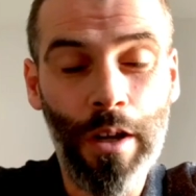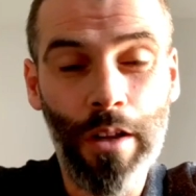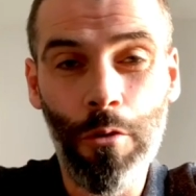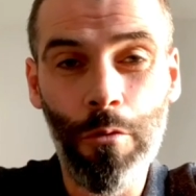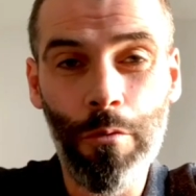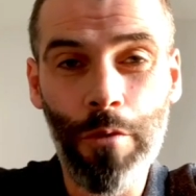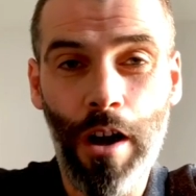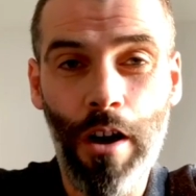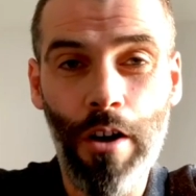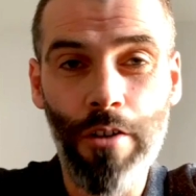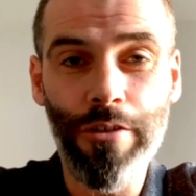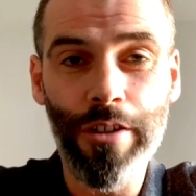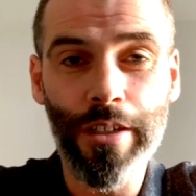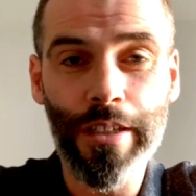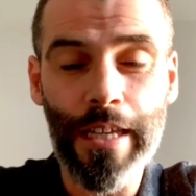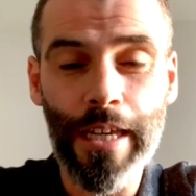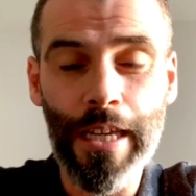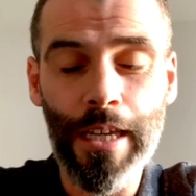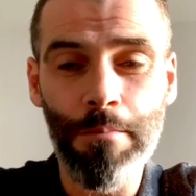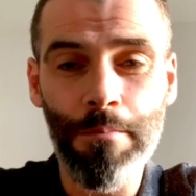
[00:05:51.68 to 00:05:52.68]
well over
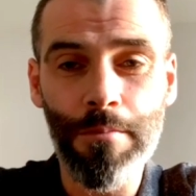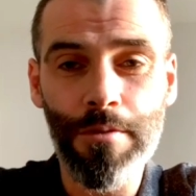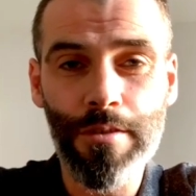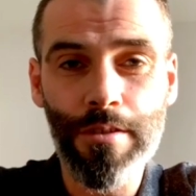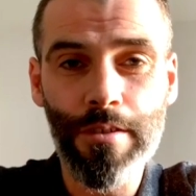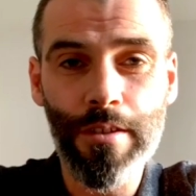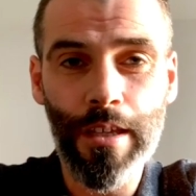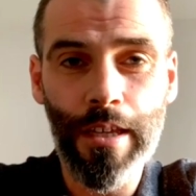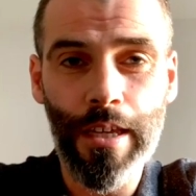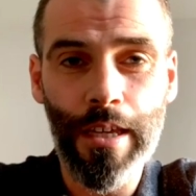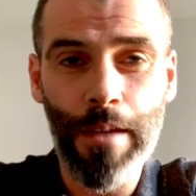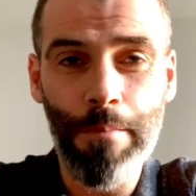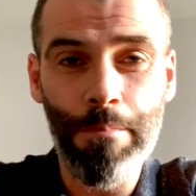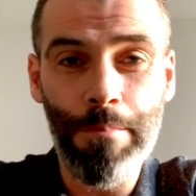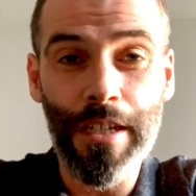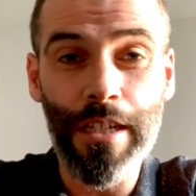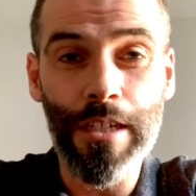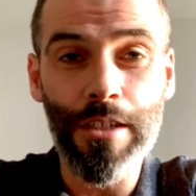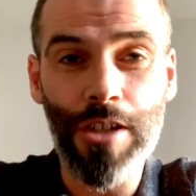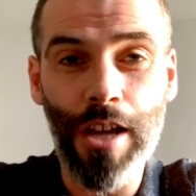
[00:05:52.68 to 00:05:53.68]
100 games,
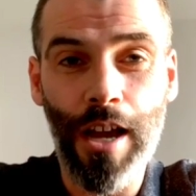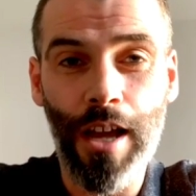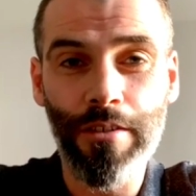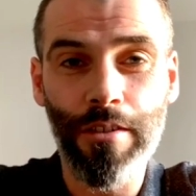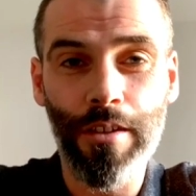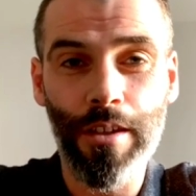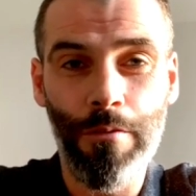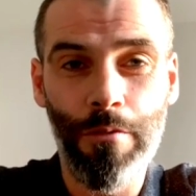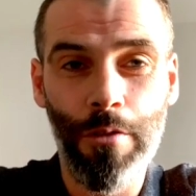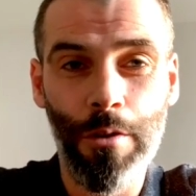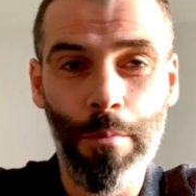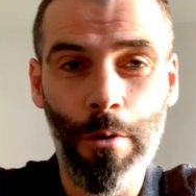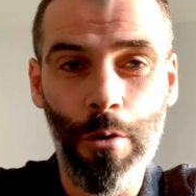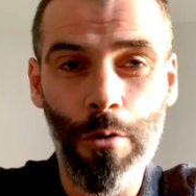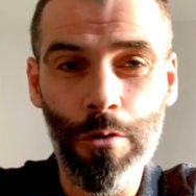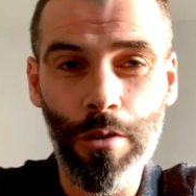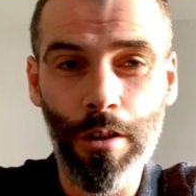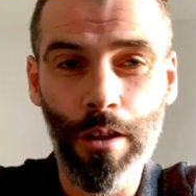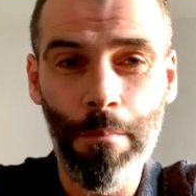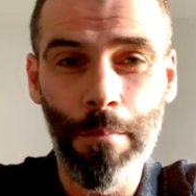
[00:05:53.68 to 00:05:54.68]
being in charge of the
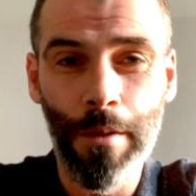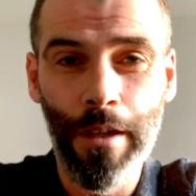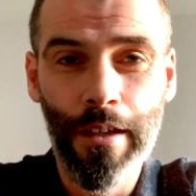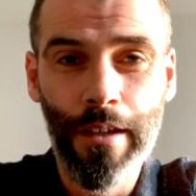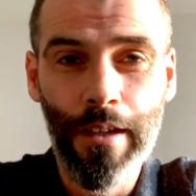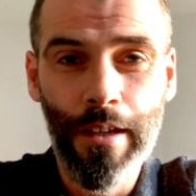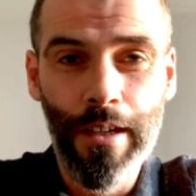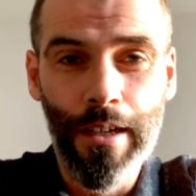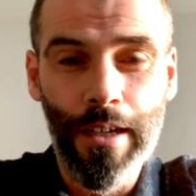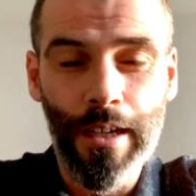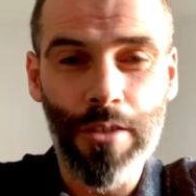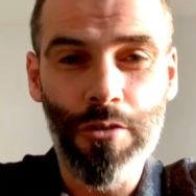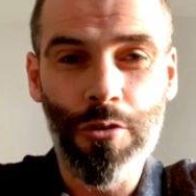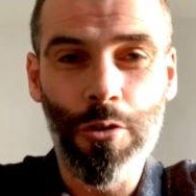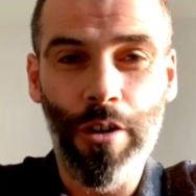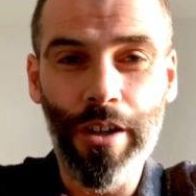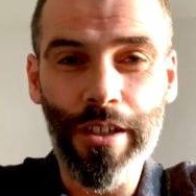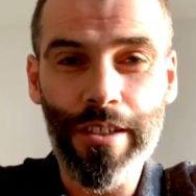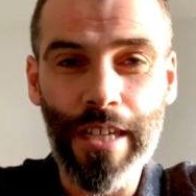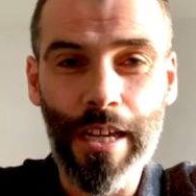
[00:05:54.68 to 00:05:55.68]
football club. I'd
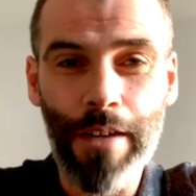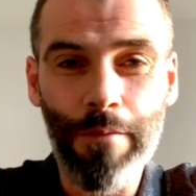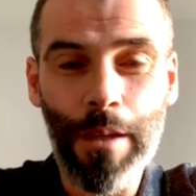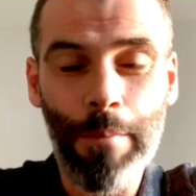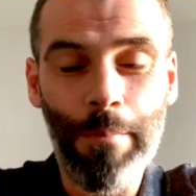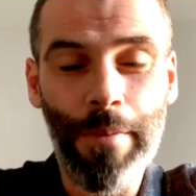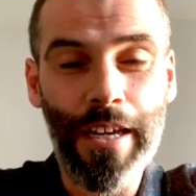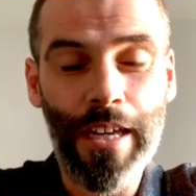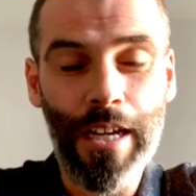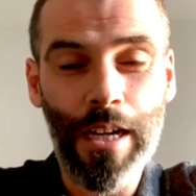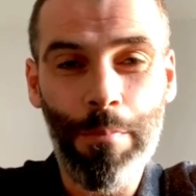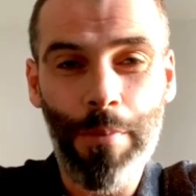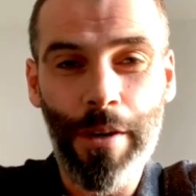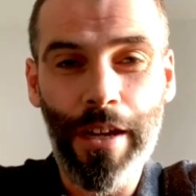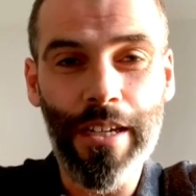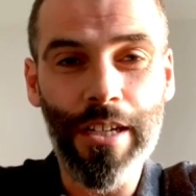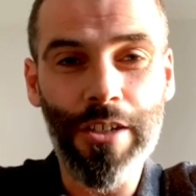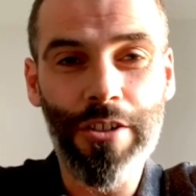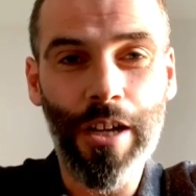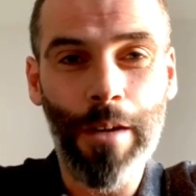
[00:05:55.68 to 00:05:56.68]
sort of served a bit of an
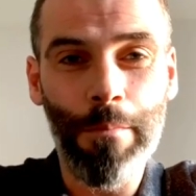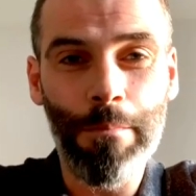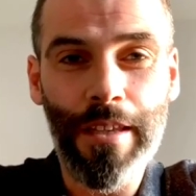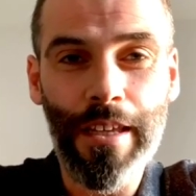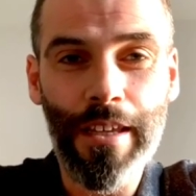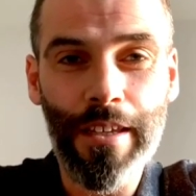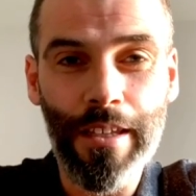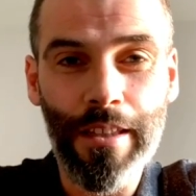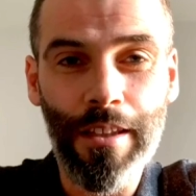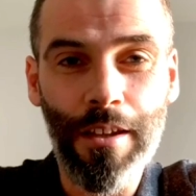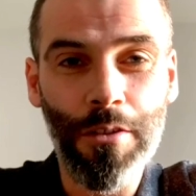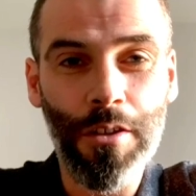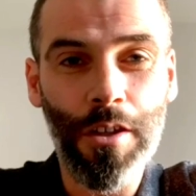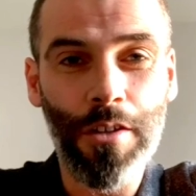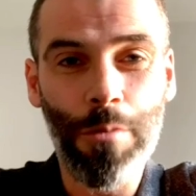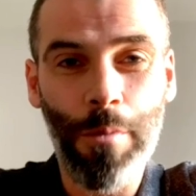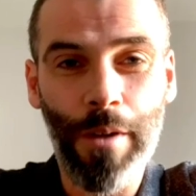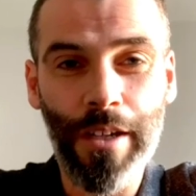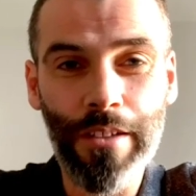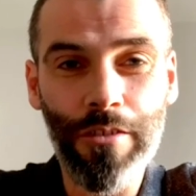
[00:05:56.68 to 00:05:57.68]
apprenticeship, taking the
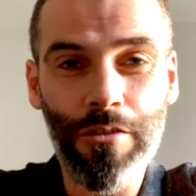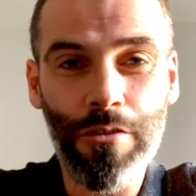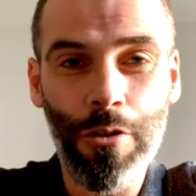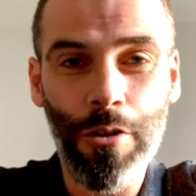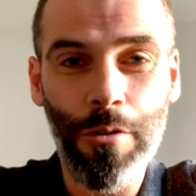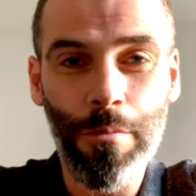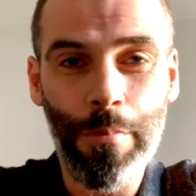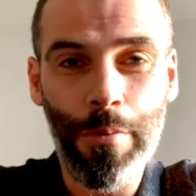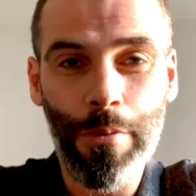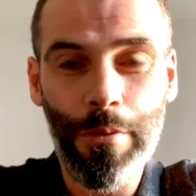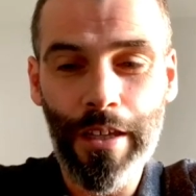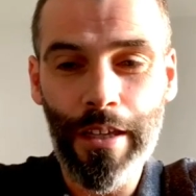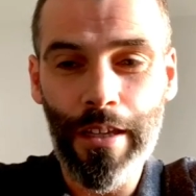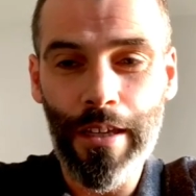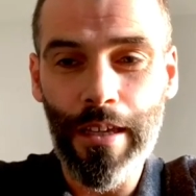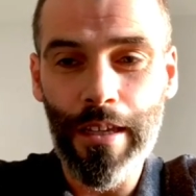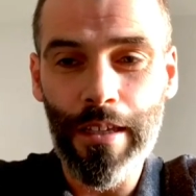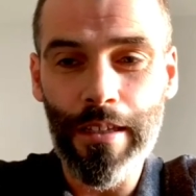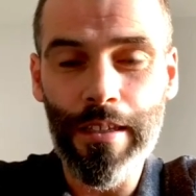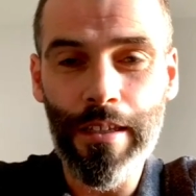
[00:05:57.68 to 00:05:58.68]
under-20s group
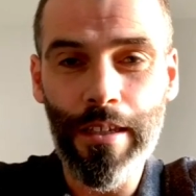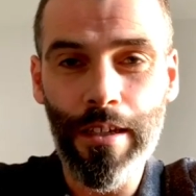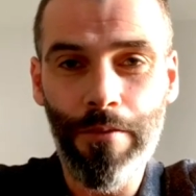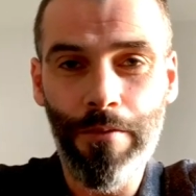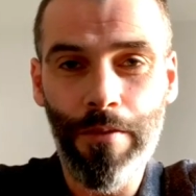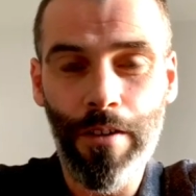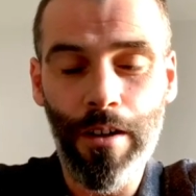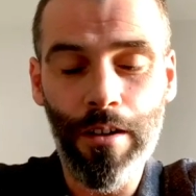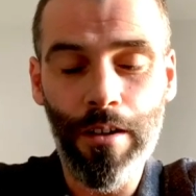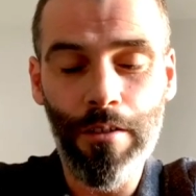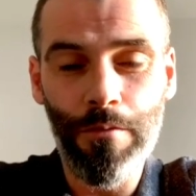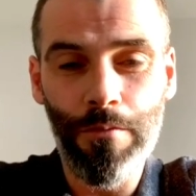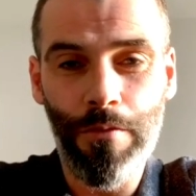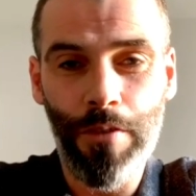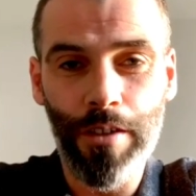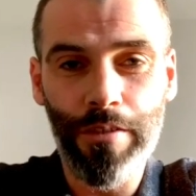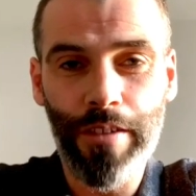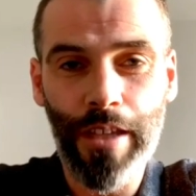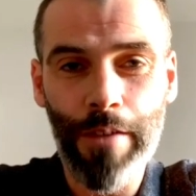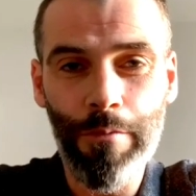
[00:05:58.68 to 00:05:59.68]
here
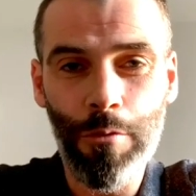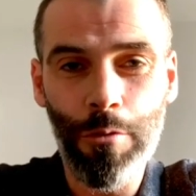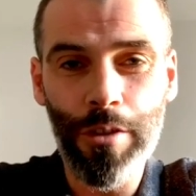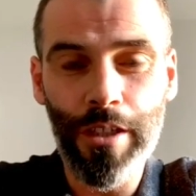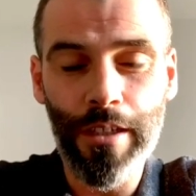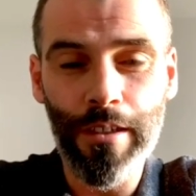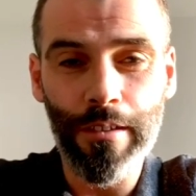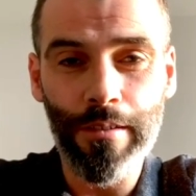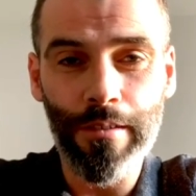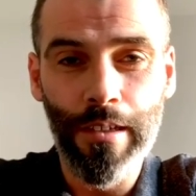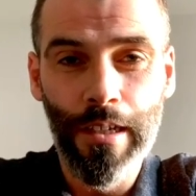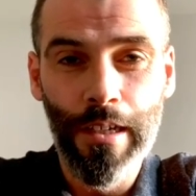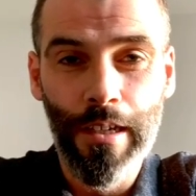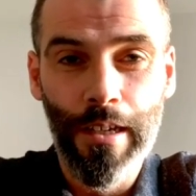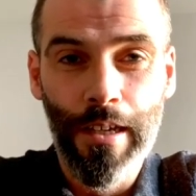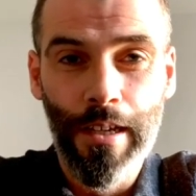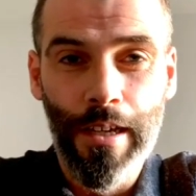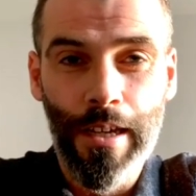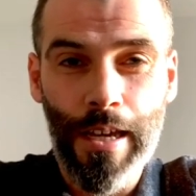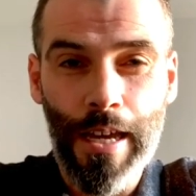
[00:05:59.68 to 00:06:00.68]
for several years.
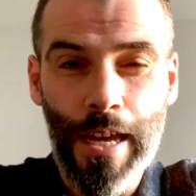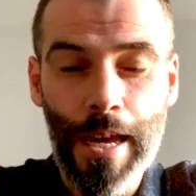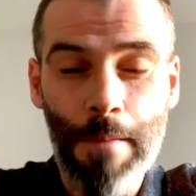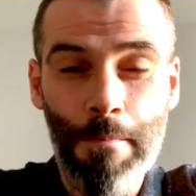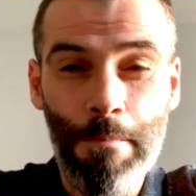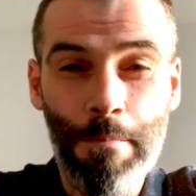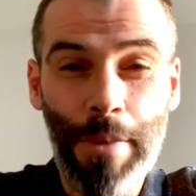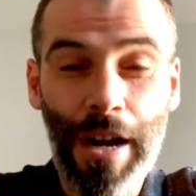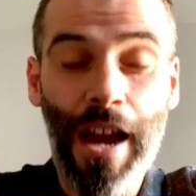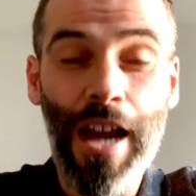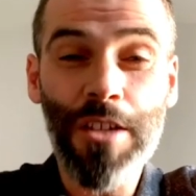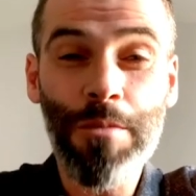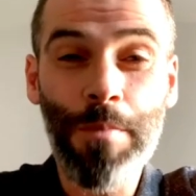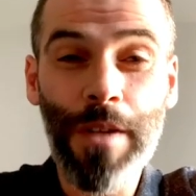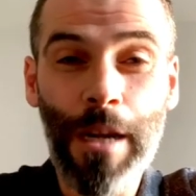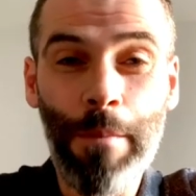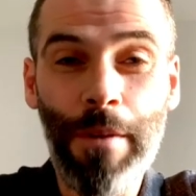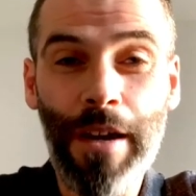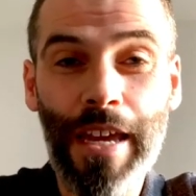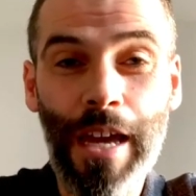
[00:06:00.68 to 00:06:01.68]
But it has
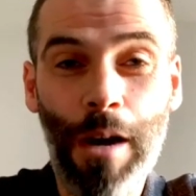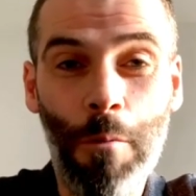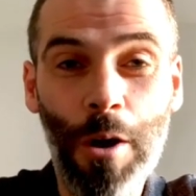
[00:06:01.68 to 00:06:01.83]
been a bit of a